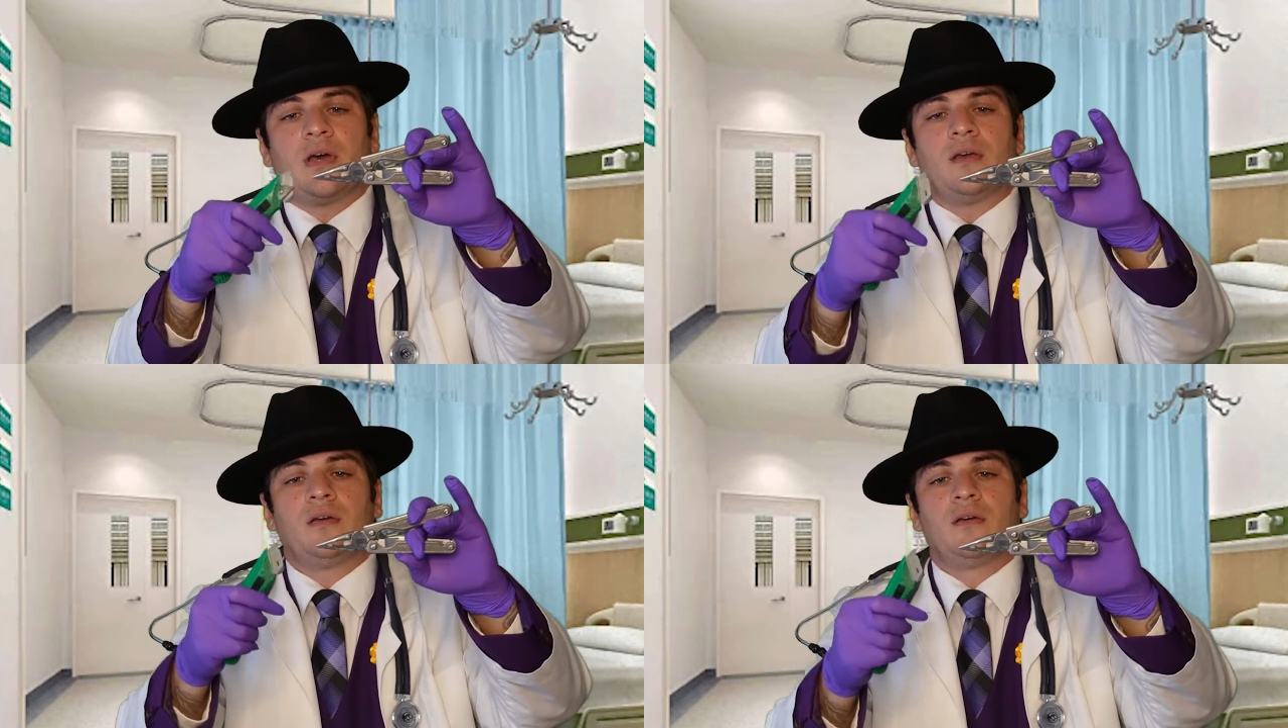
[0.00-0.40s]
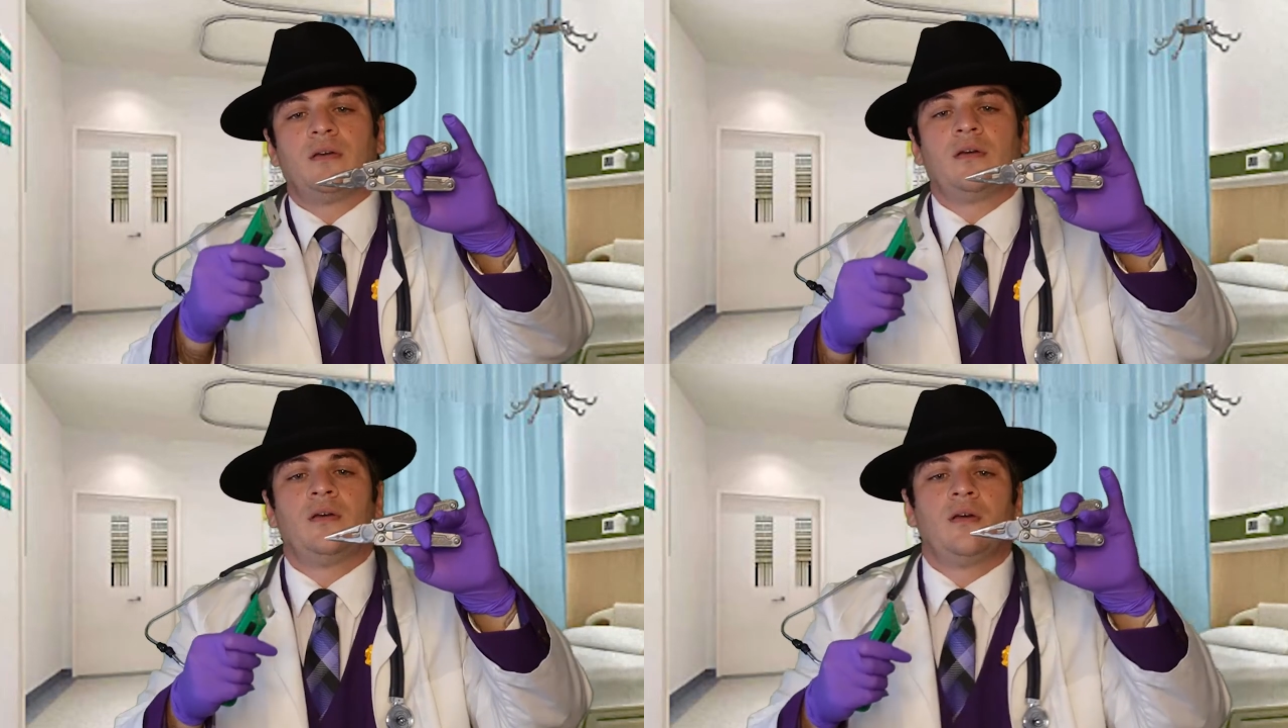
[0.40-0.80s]
Okay.
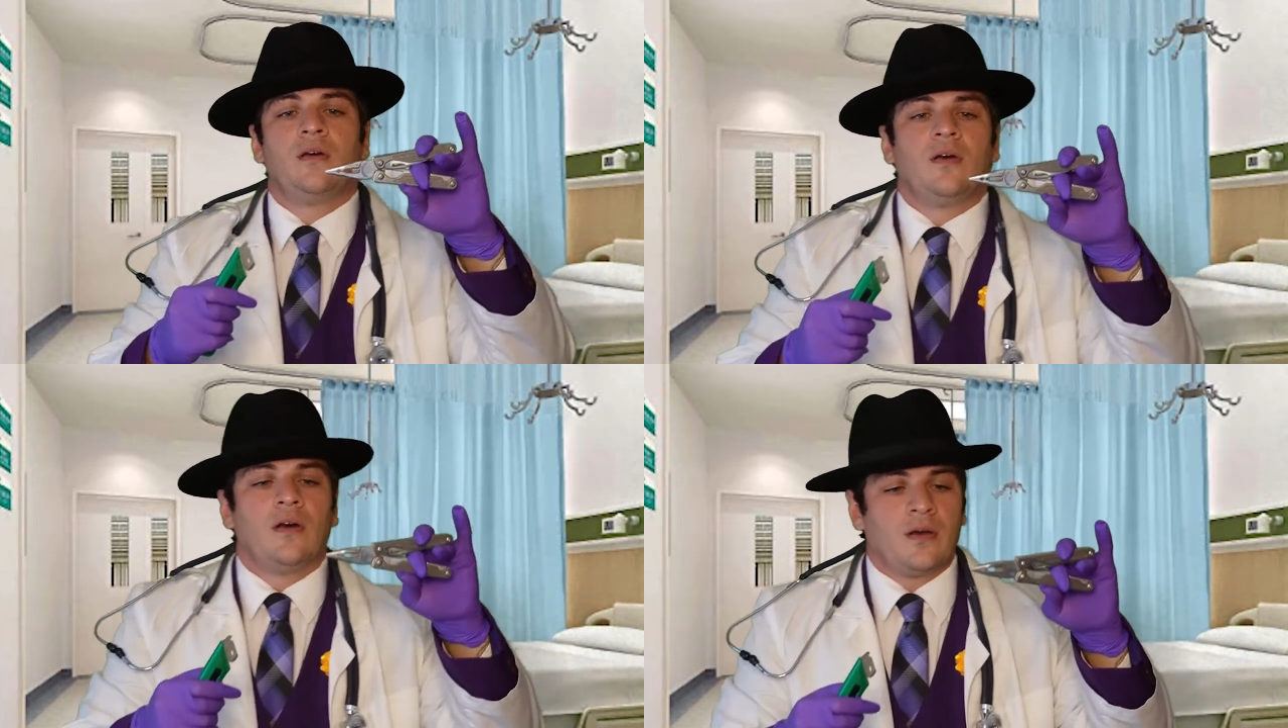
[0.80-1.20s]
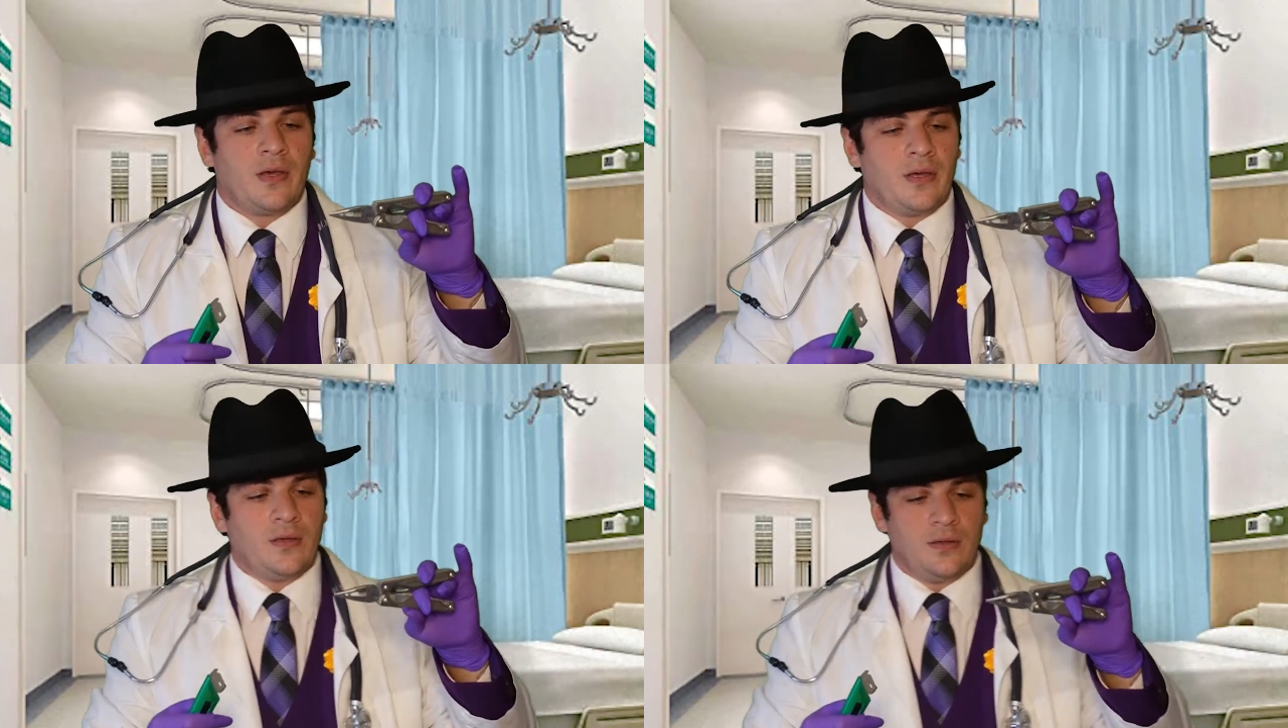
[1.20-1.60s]

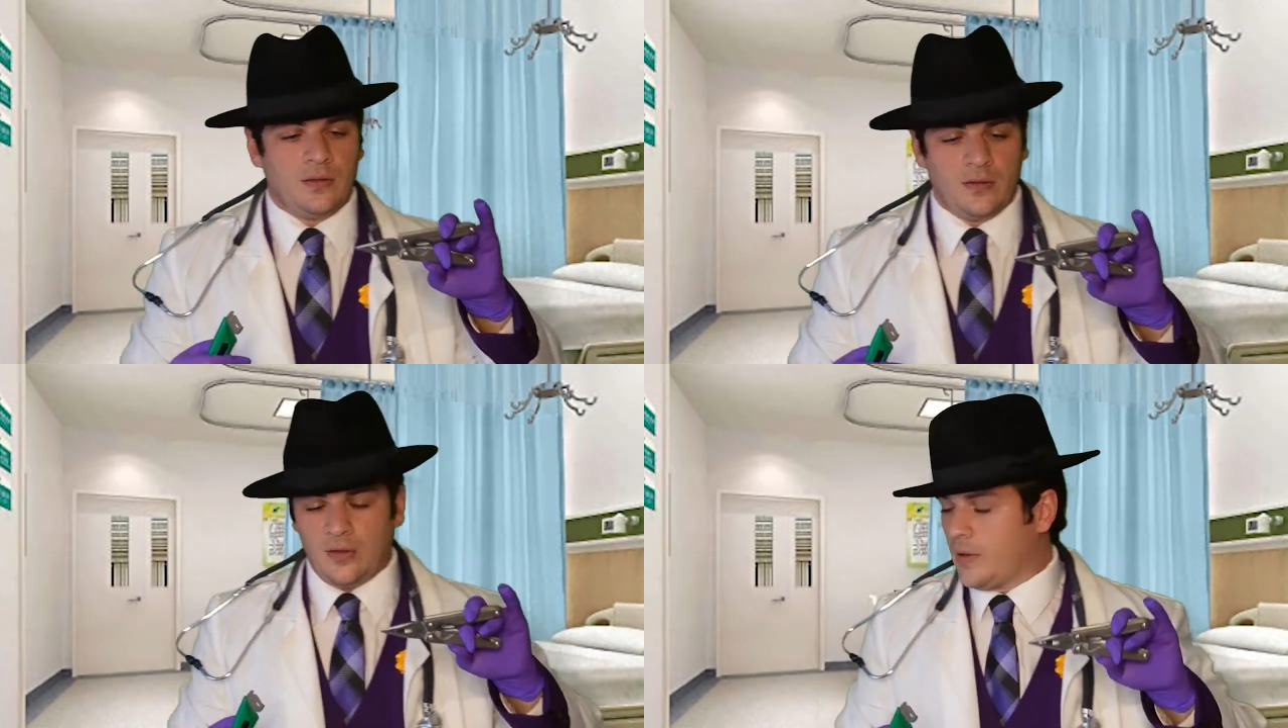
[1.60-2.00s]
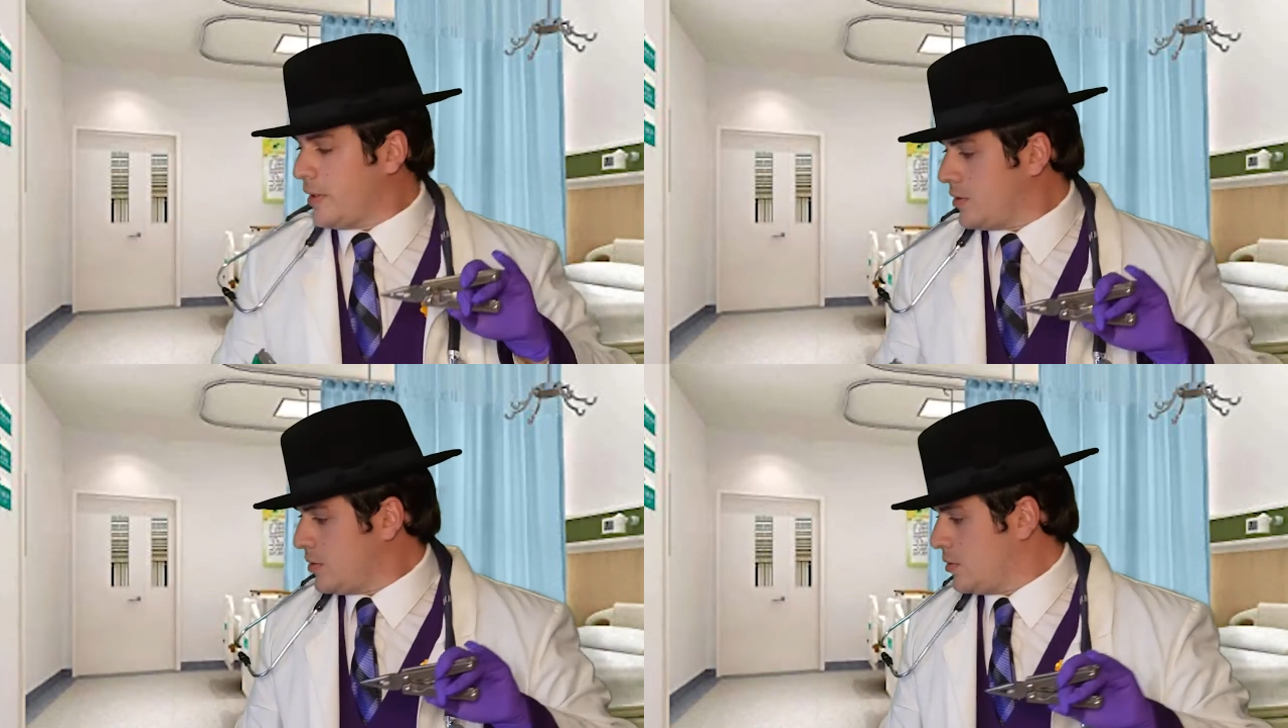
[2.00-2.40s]
Okay.
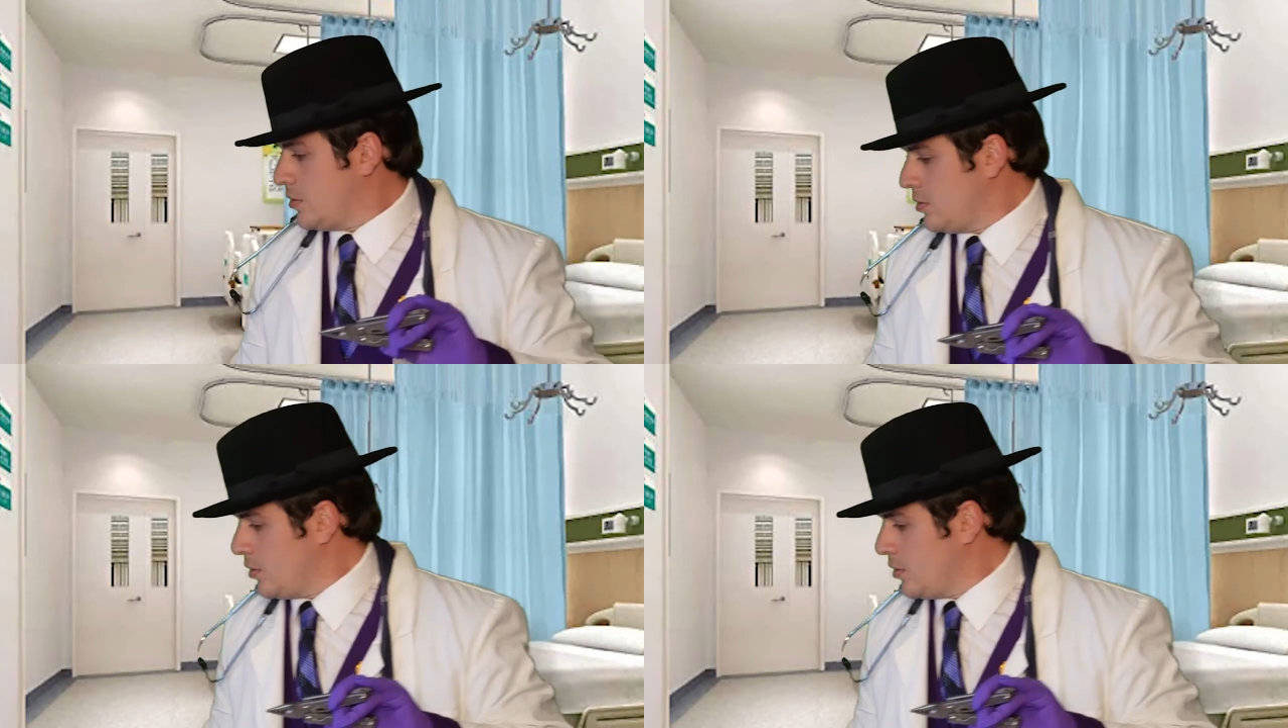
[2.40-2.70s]
All right.